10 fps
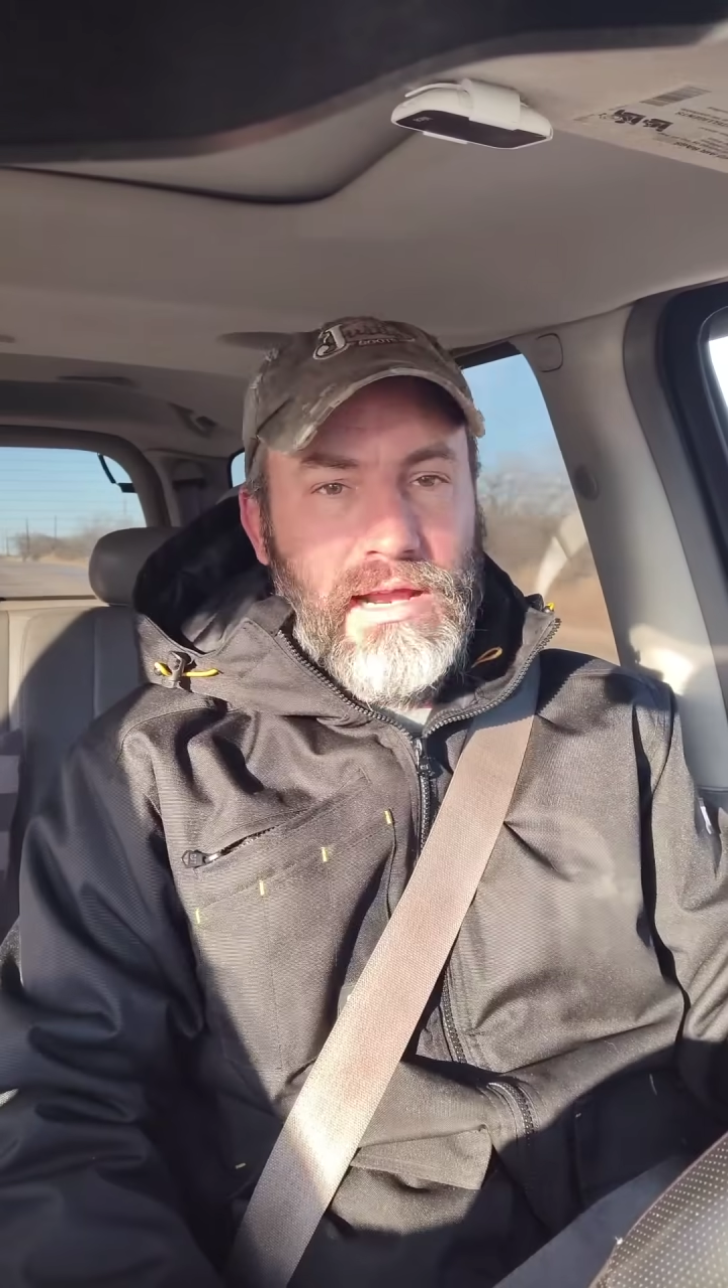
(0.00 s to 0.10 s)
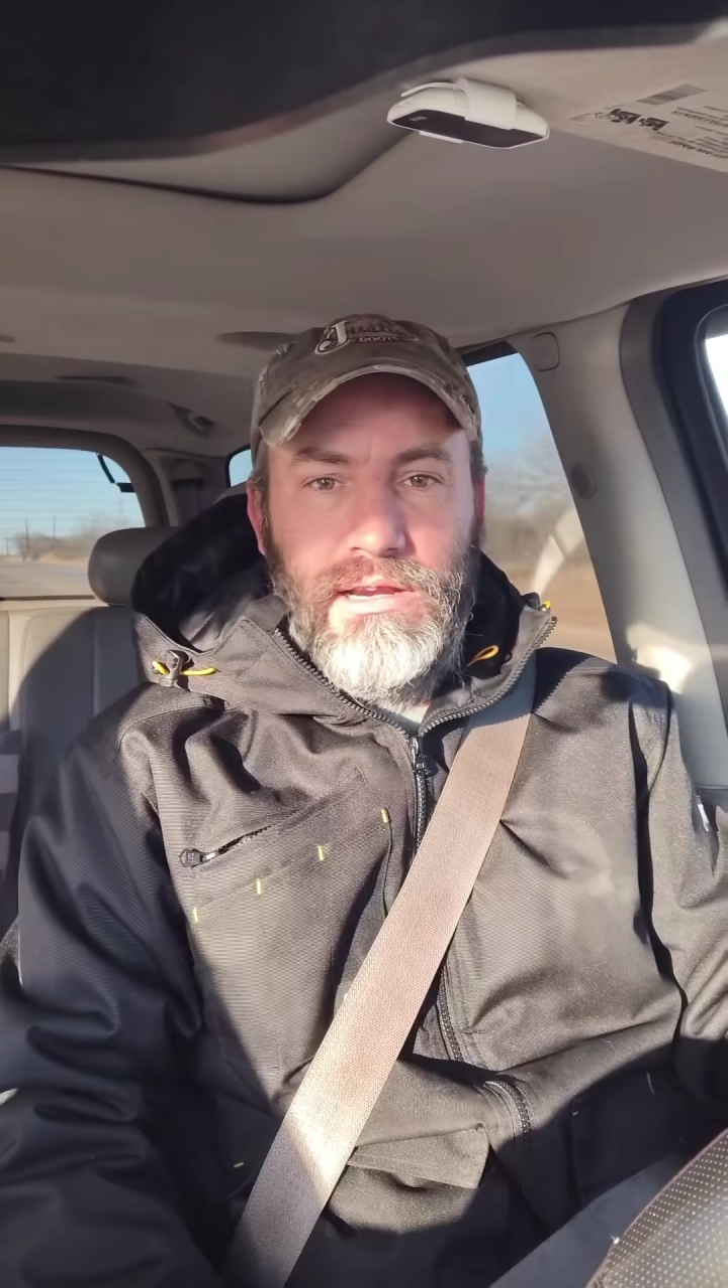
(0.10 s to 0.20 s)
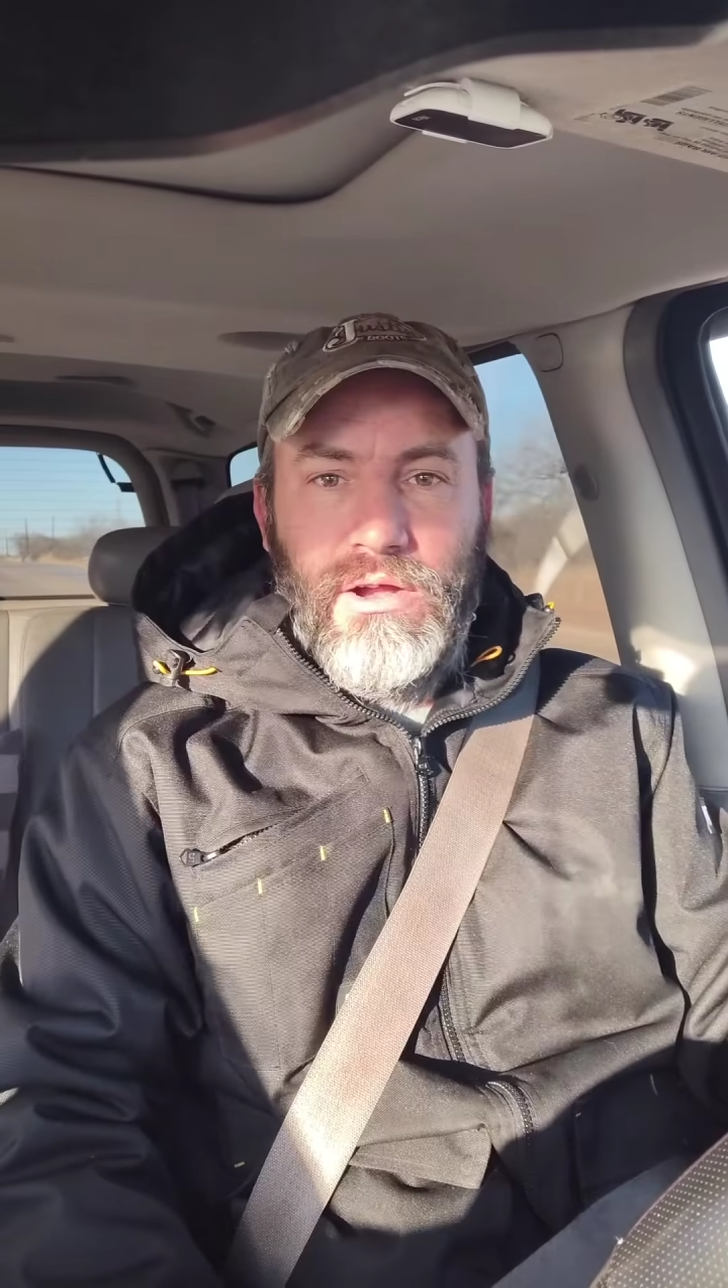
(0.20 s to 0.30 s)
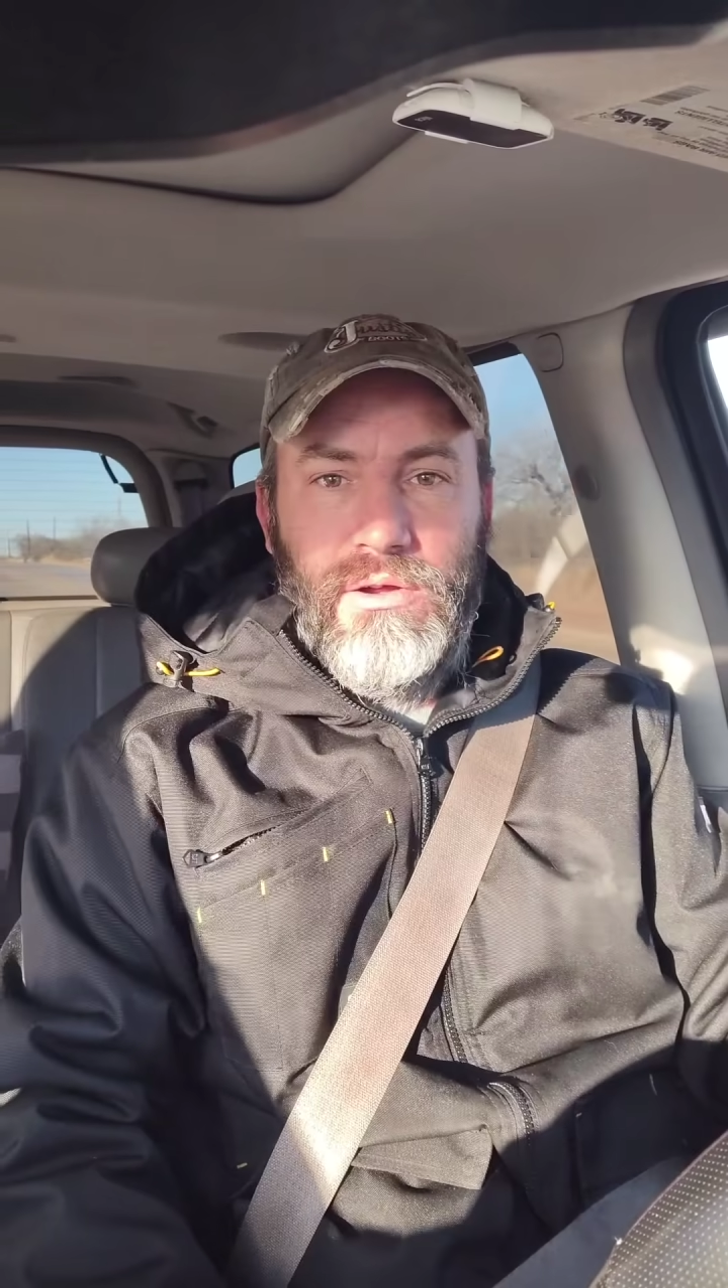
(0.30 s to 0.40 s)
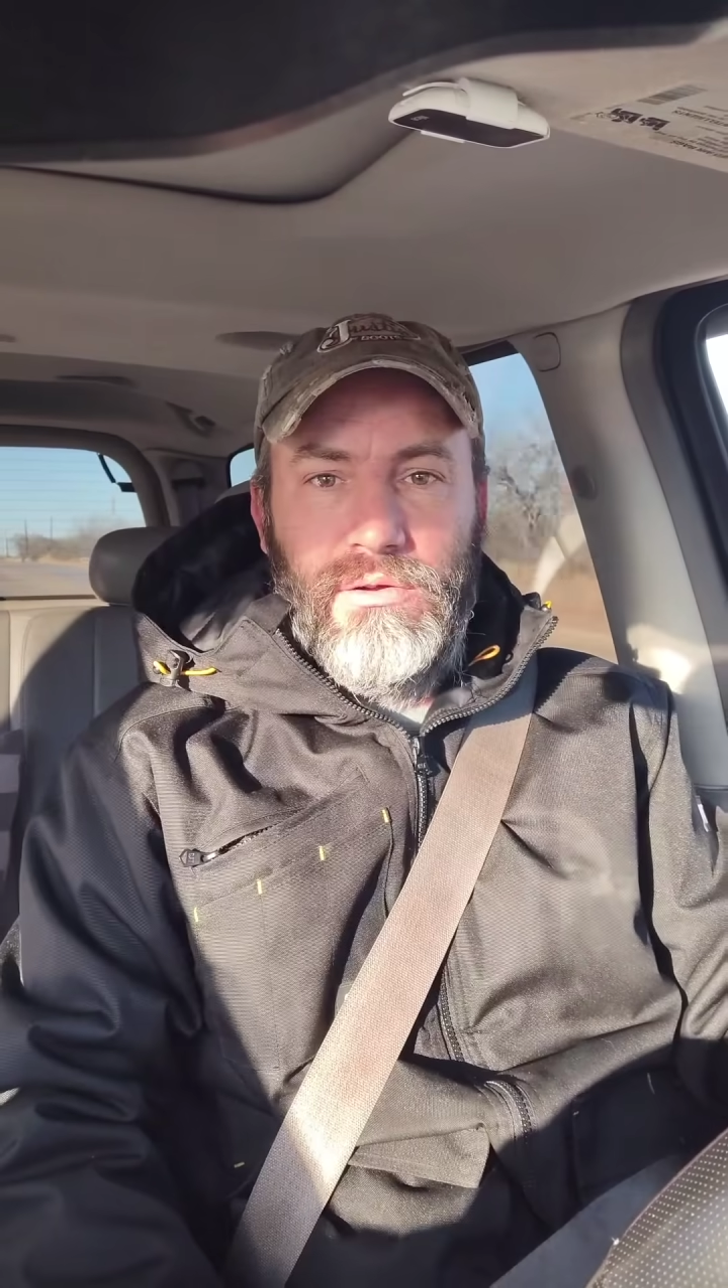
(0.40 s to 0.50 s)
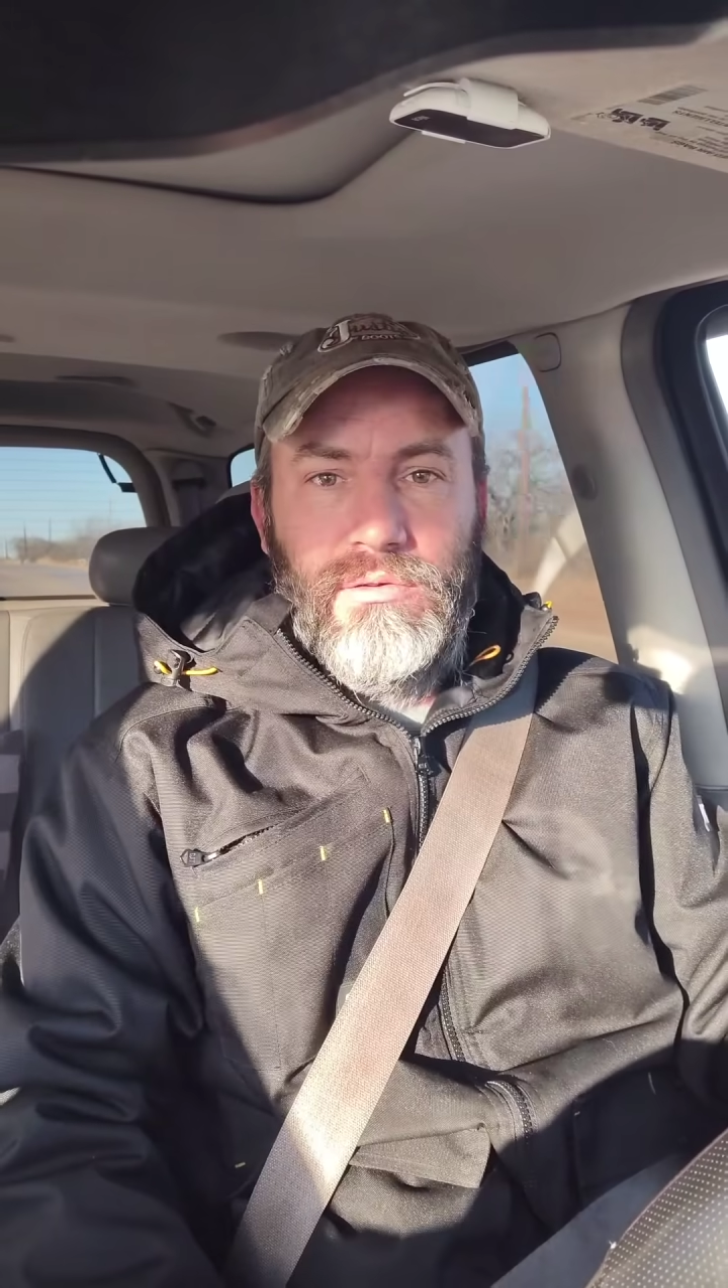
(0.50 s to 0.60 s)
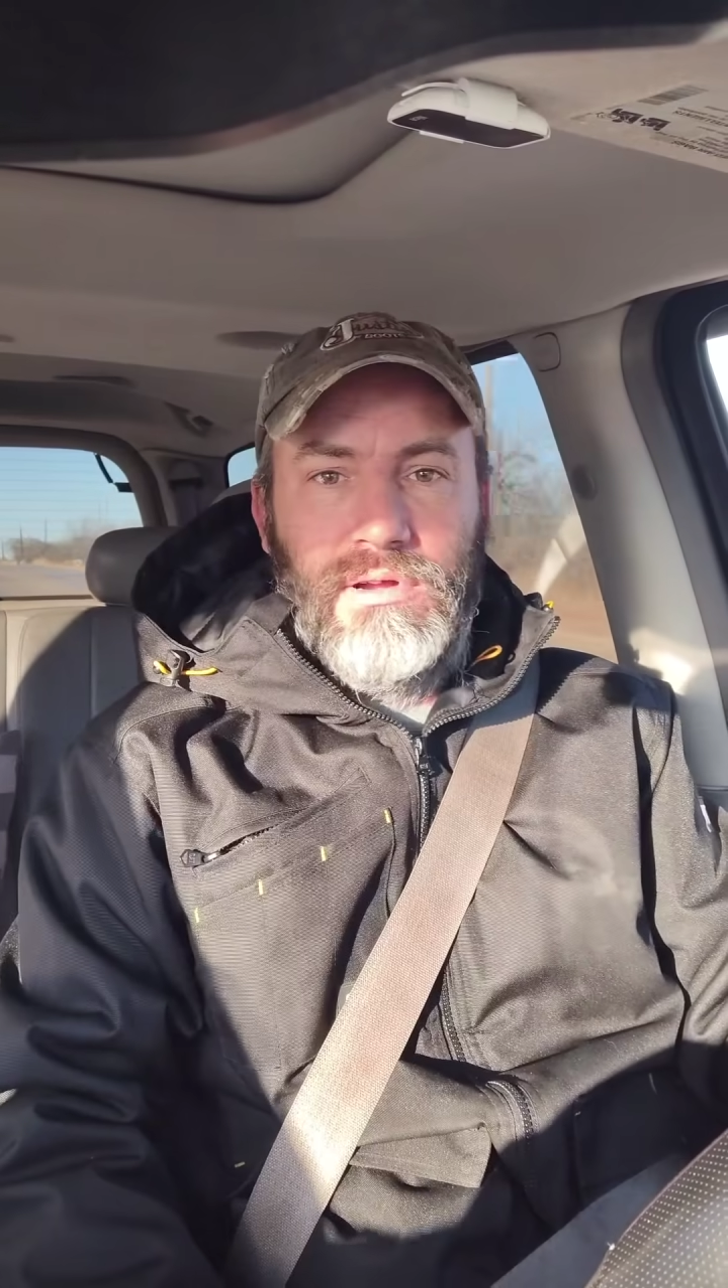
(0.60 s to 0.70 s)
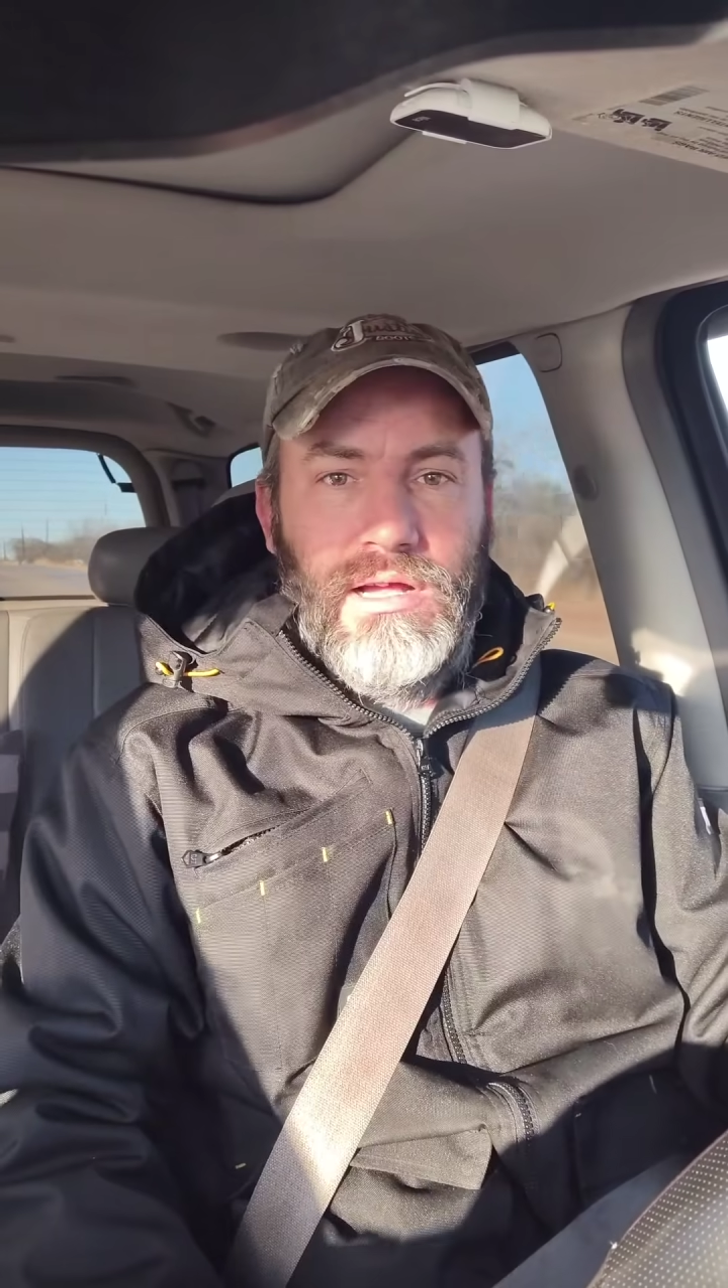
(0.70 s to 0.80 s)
I know,